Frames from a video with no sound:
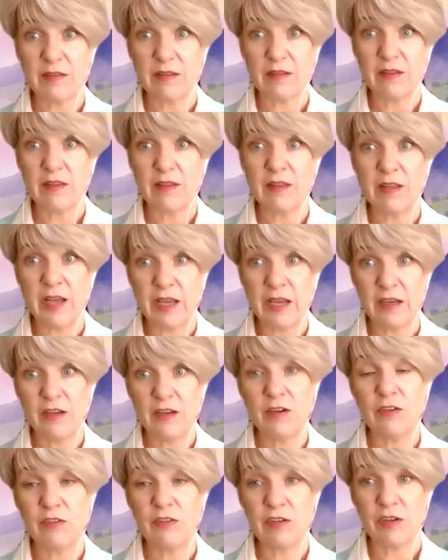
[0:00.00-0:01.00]
let
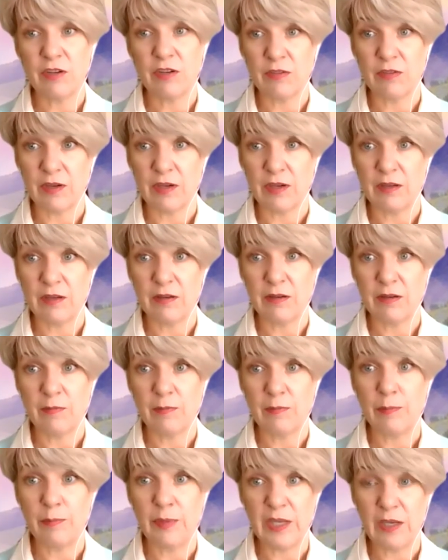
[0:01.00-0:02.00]
your children
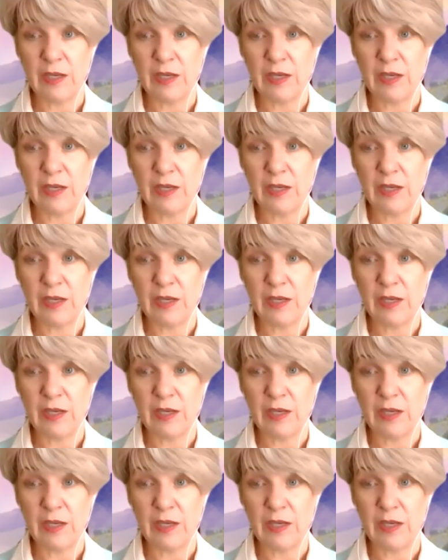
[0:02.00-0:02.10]
be